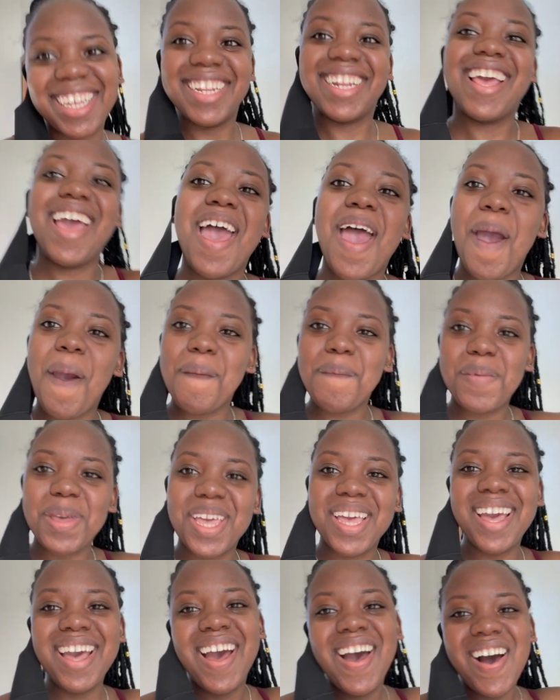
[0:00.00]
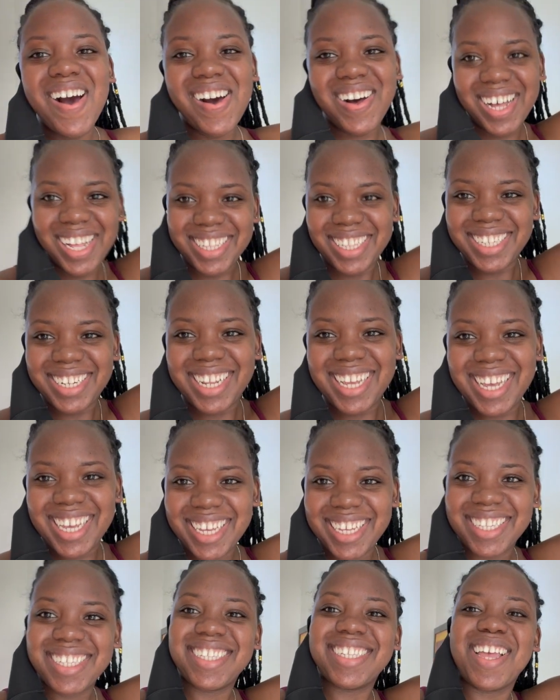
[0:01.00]
and happy
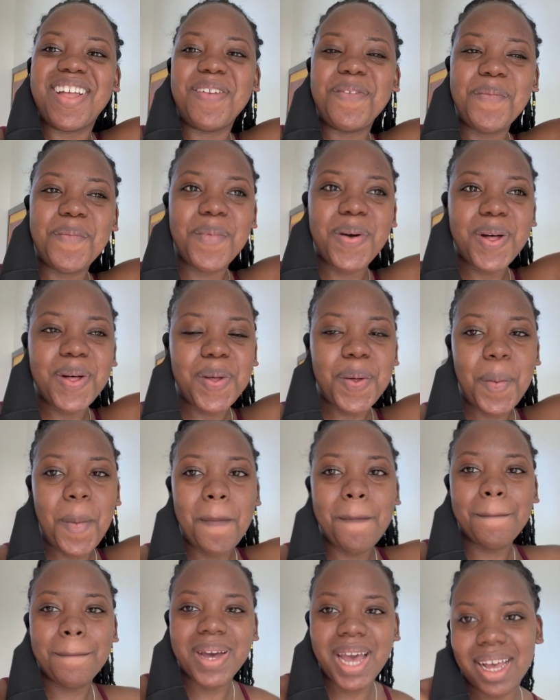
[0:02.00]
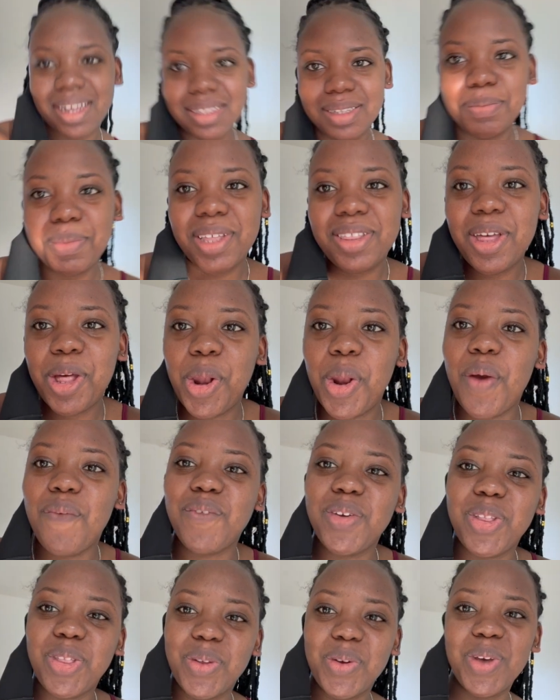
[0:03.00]
holidays and welcome back to my channel
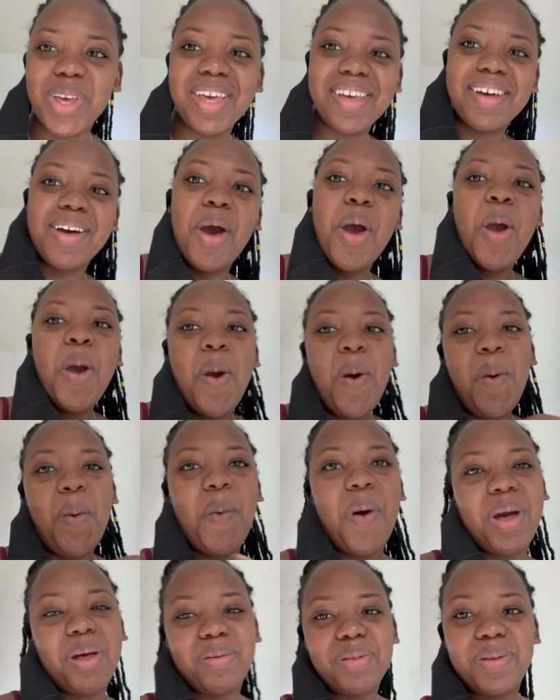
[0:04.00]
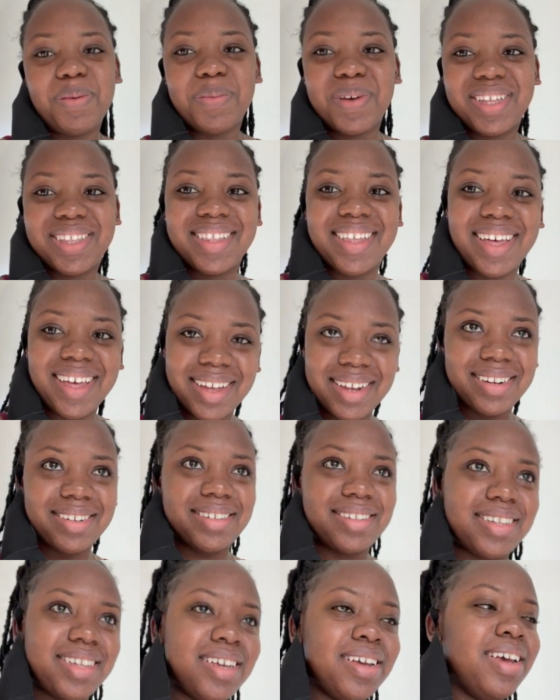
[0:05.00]
if you're new here. Welcome to my
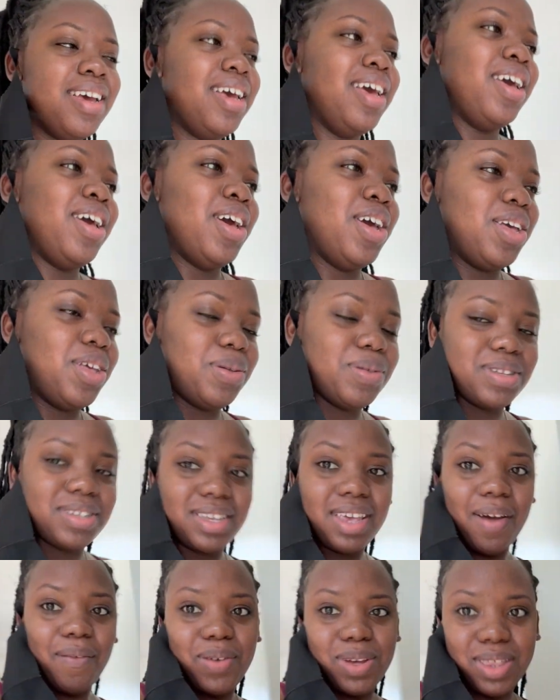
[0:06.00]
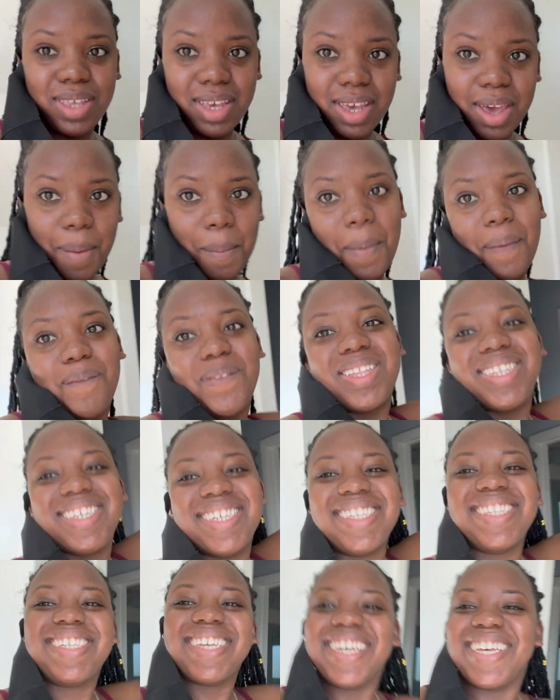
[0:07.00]
channel. You see everything here but for
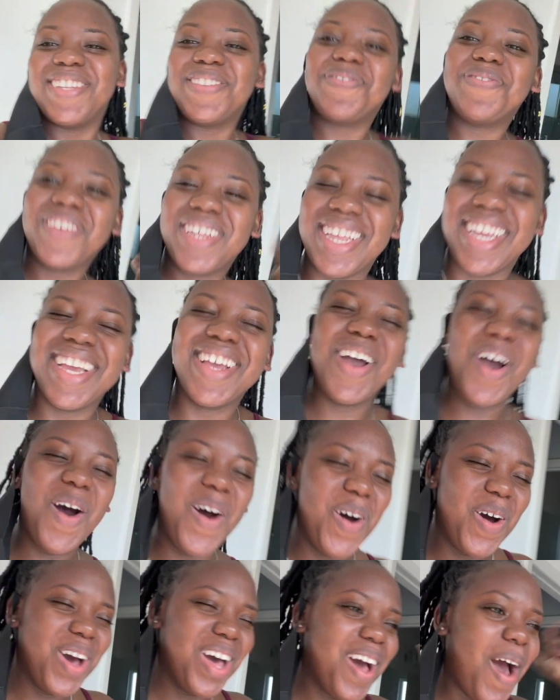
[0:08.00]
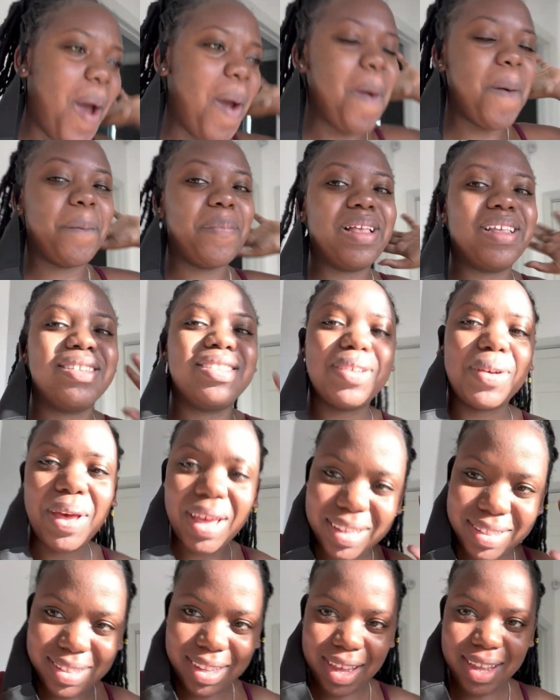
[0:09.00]
today's video I am so
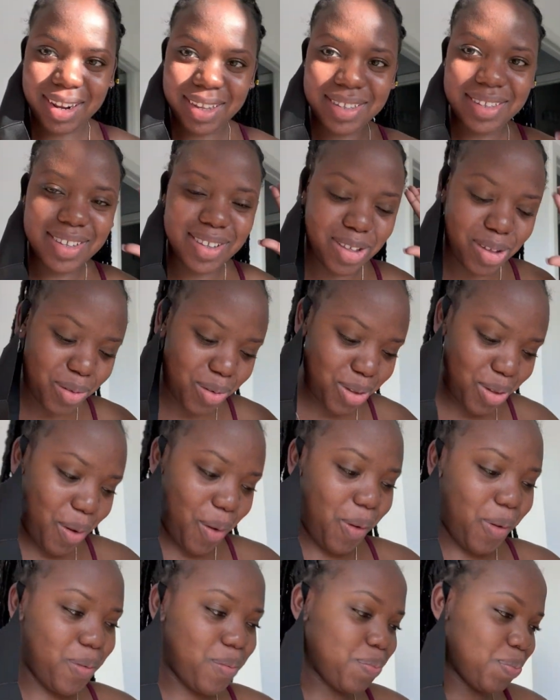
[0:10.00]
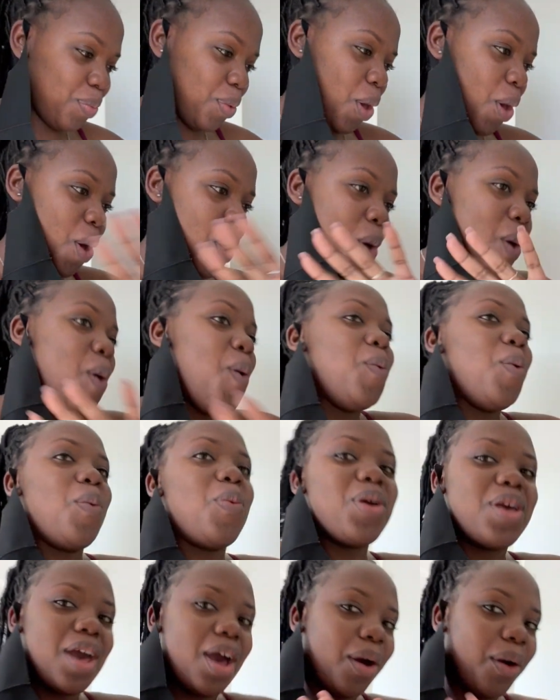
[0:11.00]
excited to show y'all what
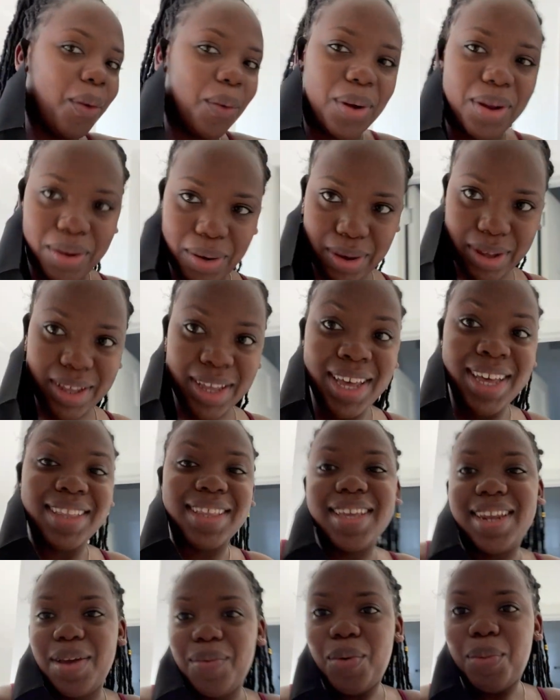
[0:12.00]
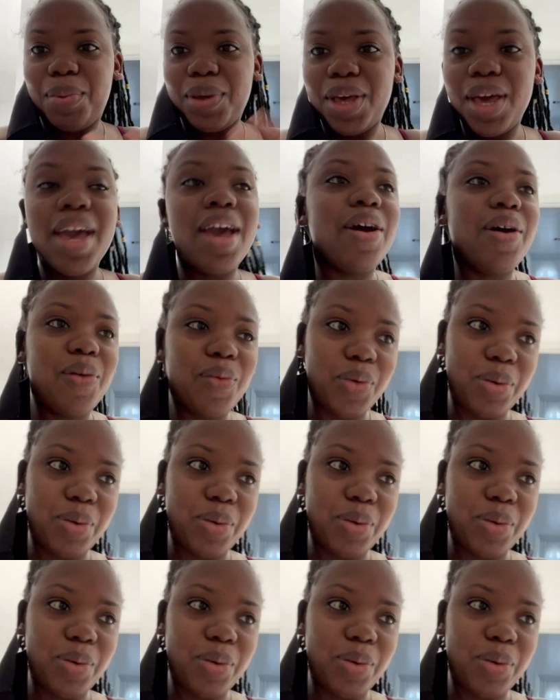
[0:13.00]
we got going on. Today will be a